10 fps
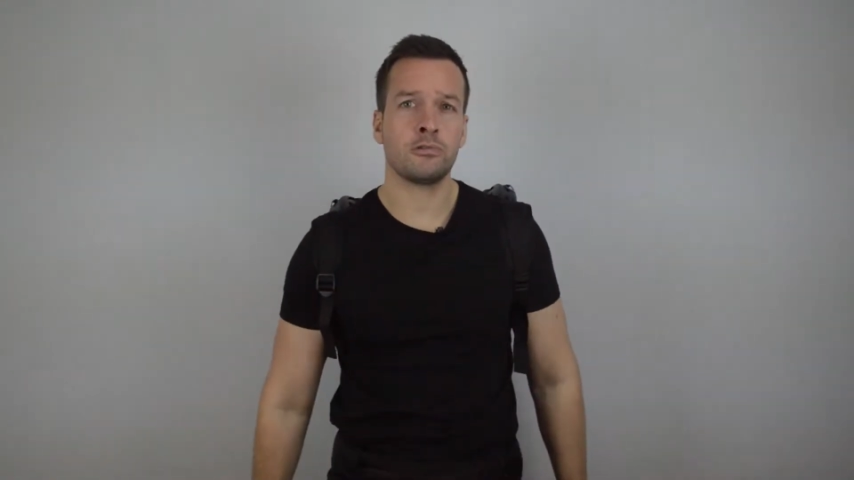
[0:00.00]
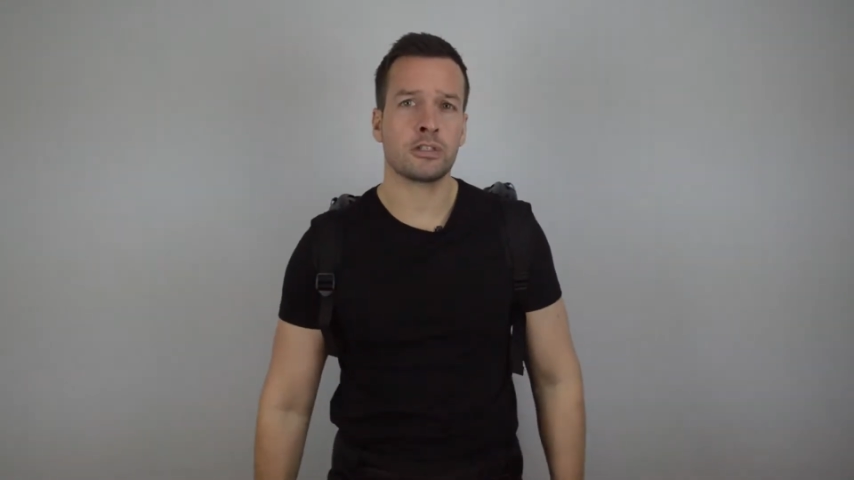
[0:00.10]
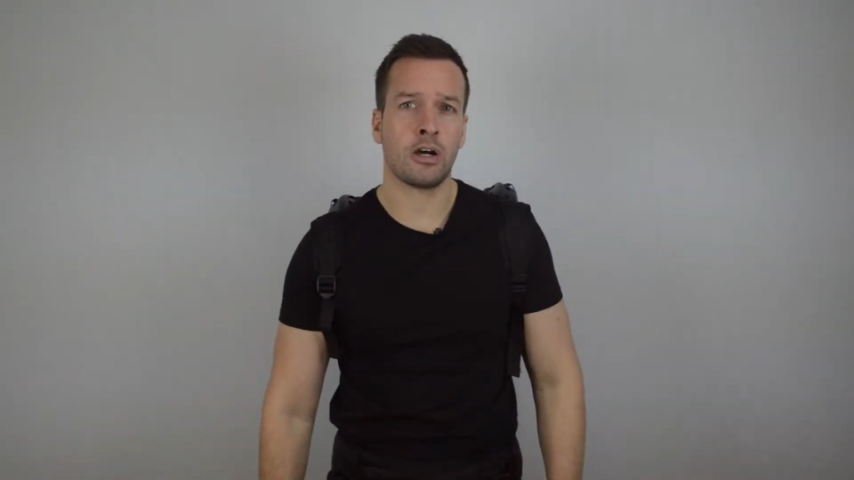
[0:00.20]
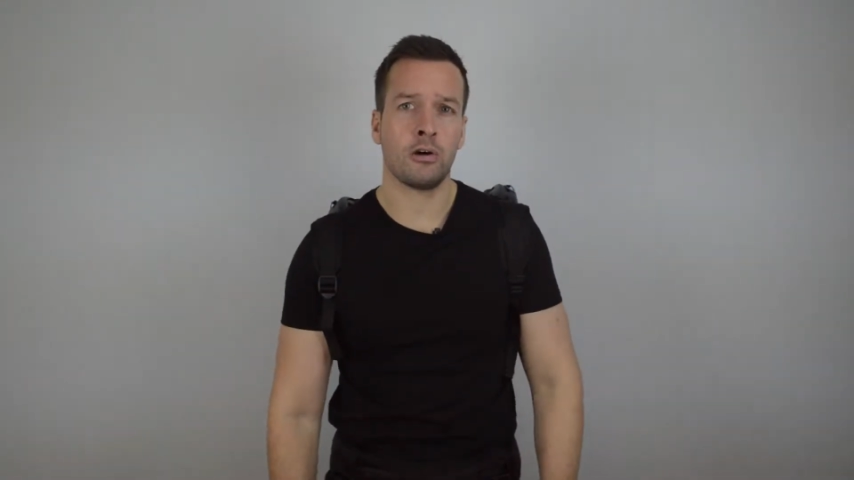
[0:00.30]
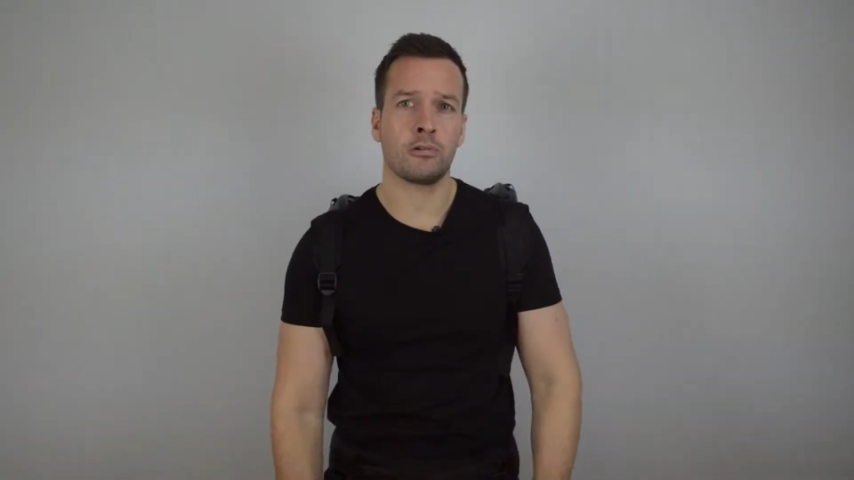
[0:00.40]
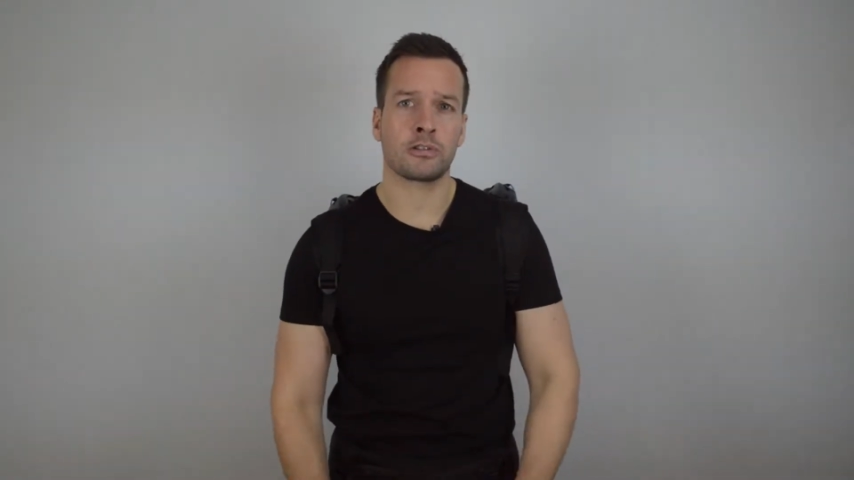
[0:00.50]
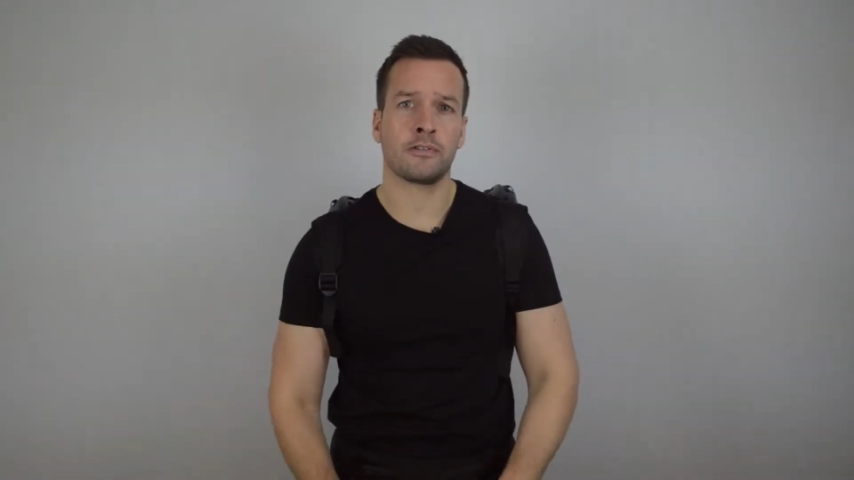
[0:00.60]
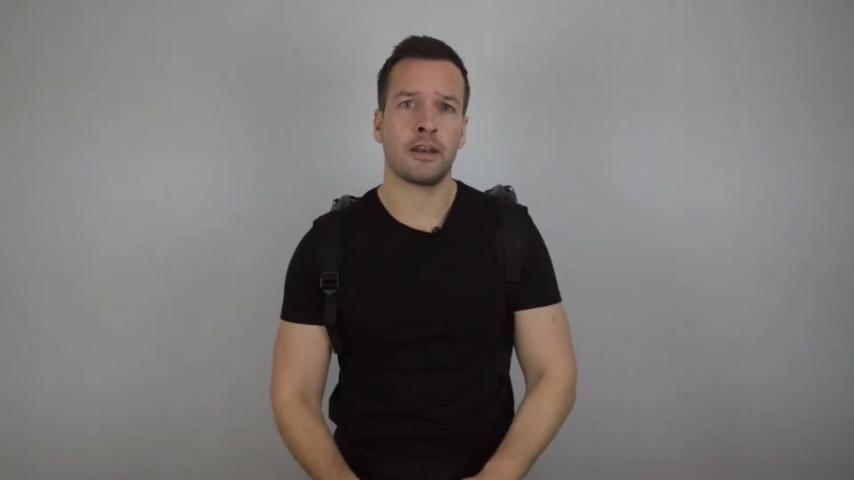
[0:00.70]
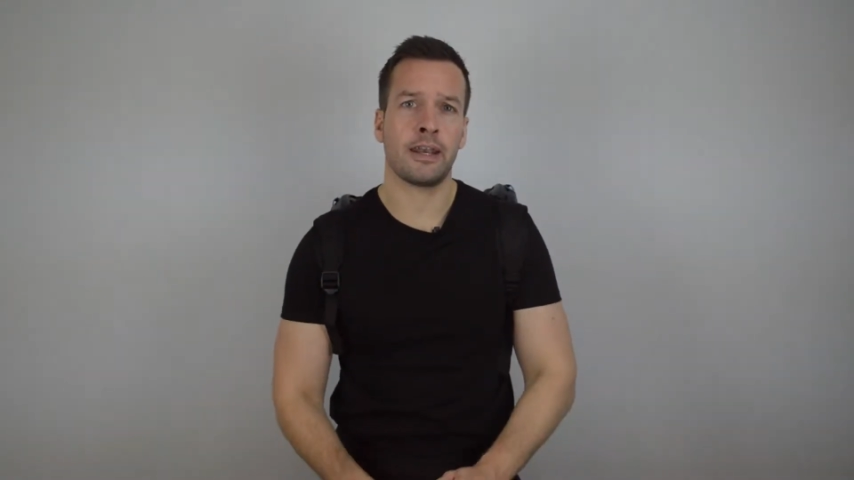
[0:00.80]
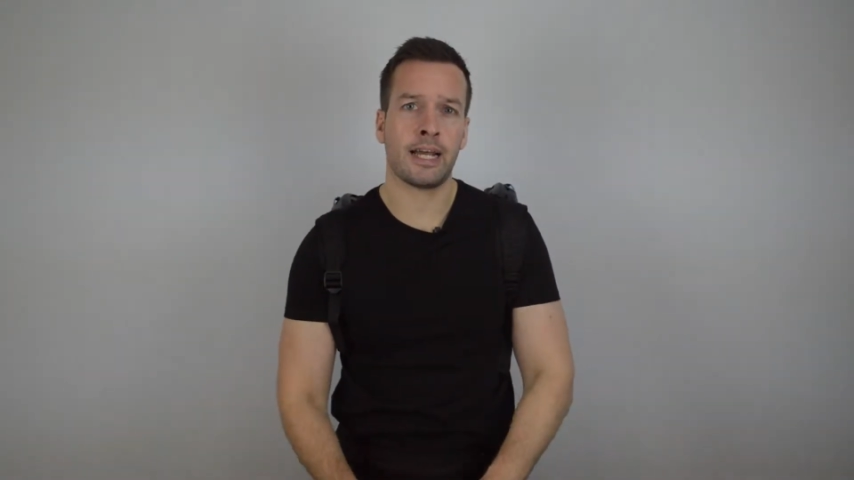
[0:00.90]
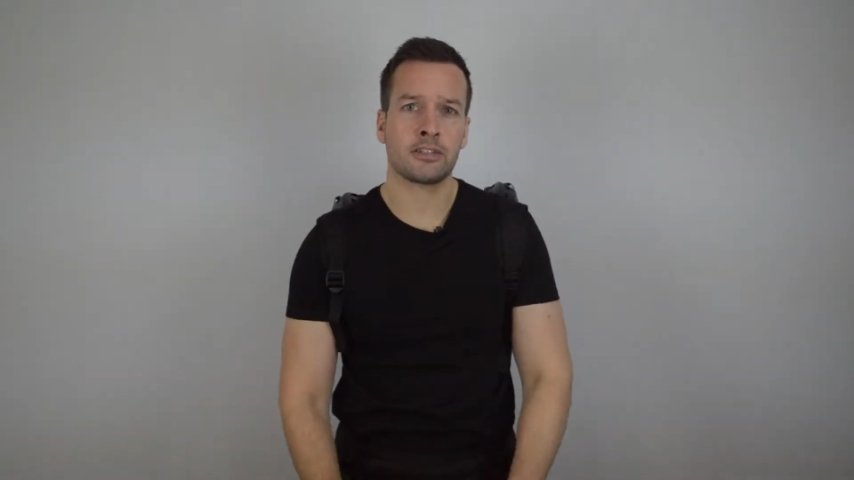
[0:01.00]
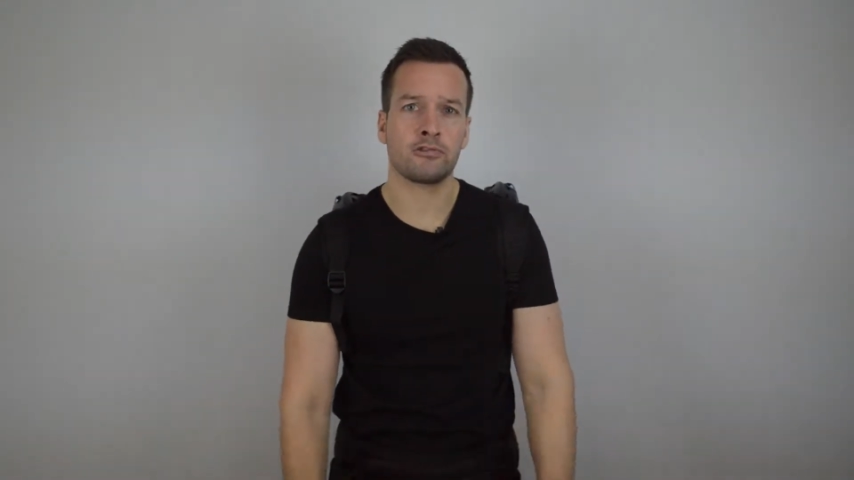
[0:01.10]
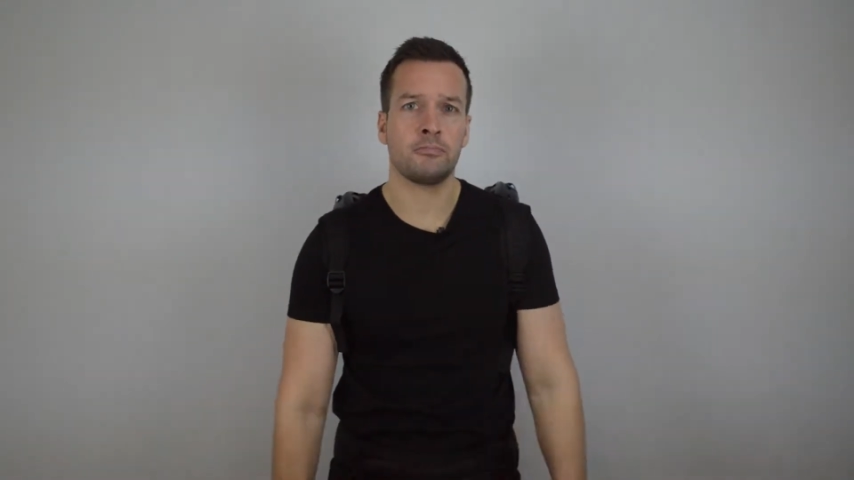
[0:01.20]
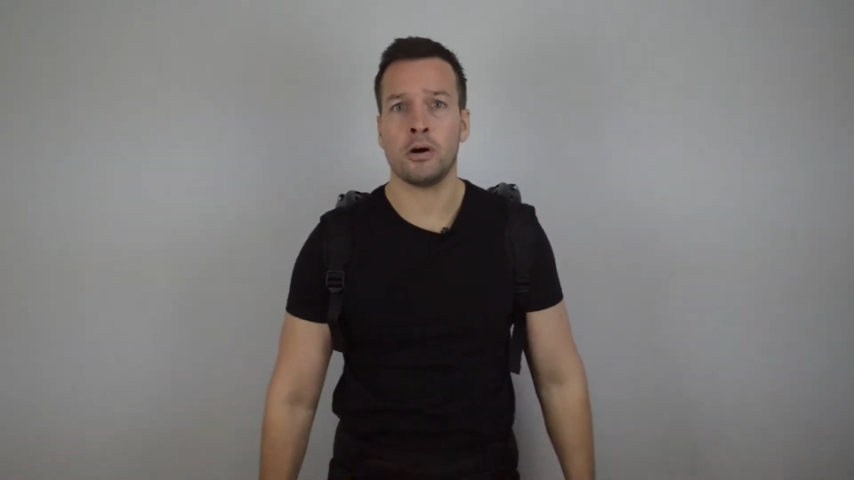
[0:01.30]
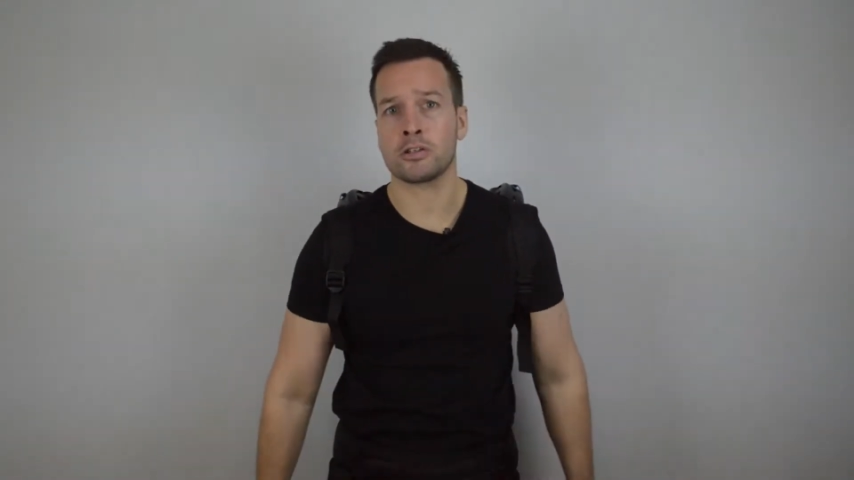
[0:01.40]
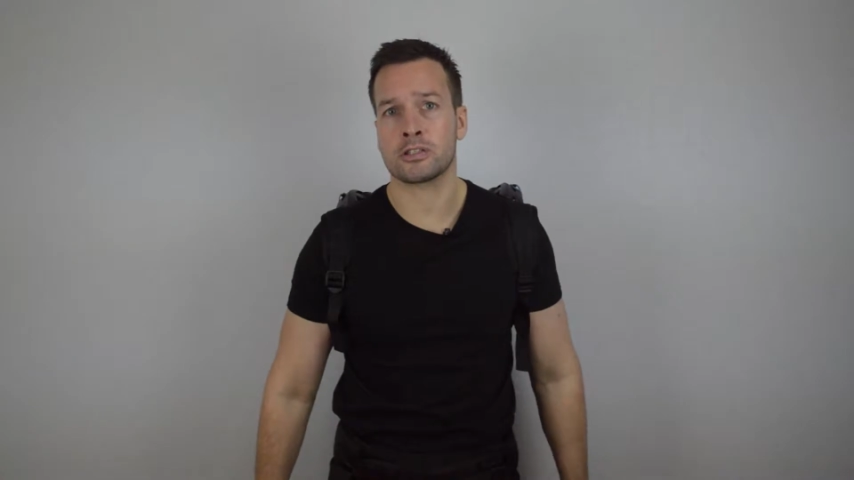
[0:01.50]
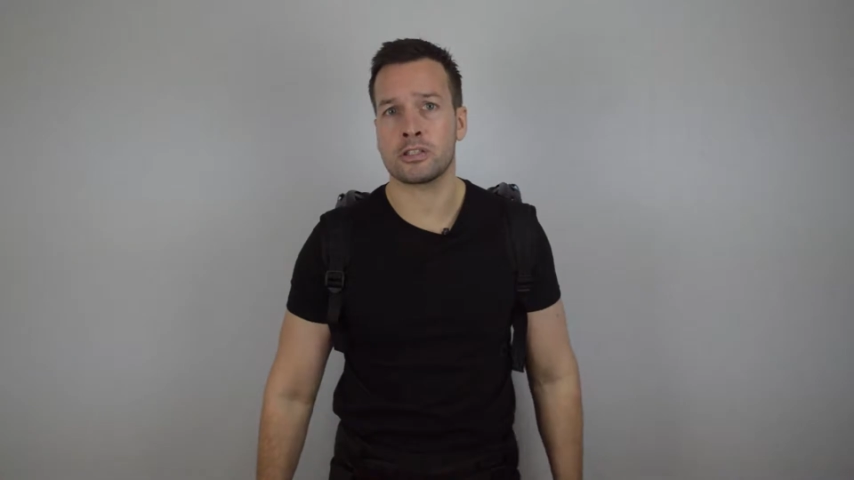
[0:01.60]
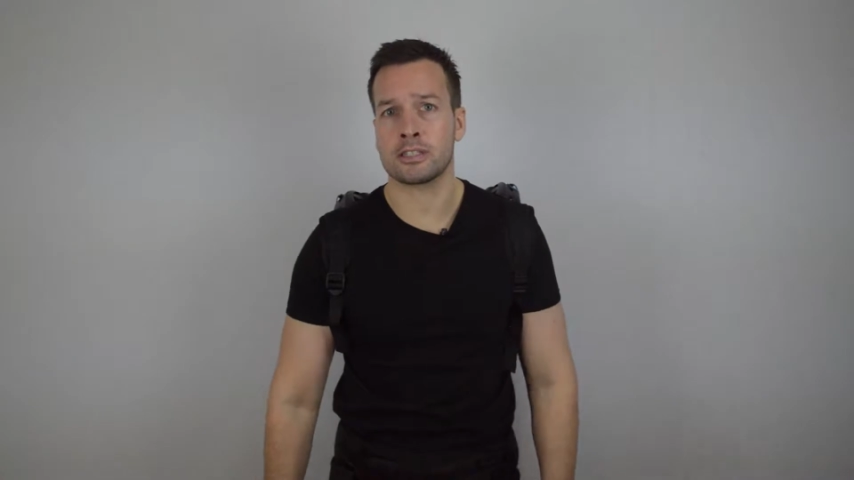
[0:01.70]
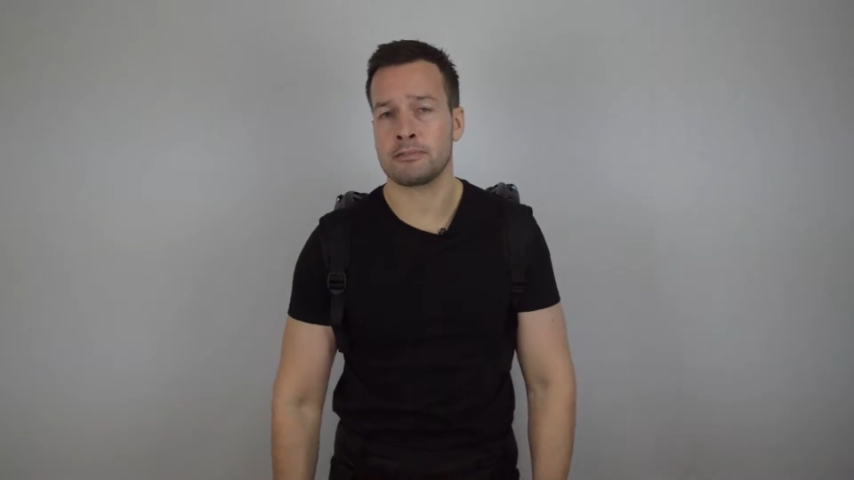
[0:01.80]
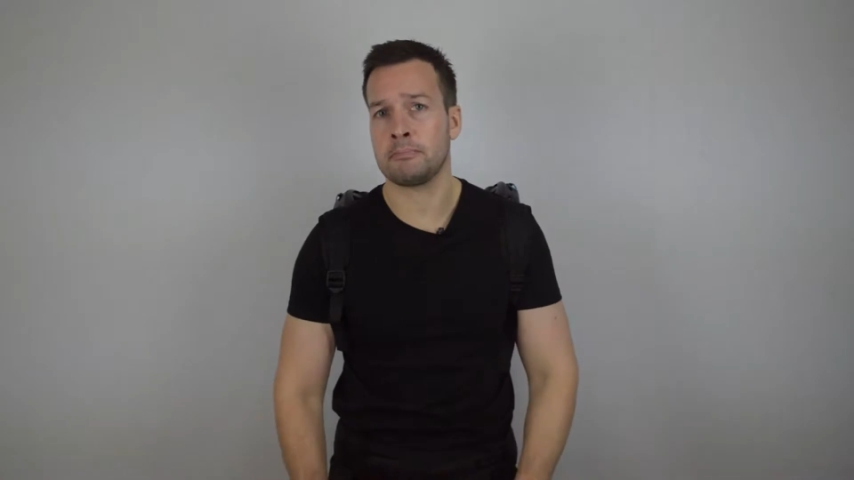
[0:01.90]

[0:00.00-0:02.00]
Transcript: tolls of unnatural postures and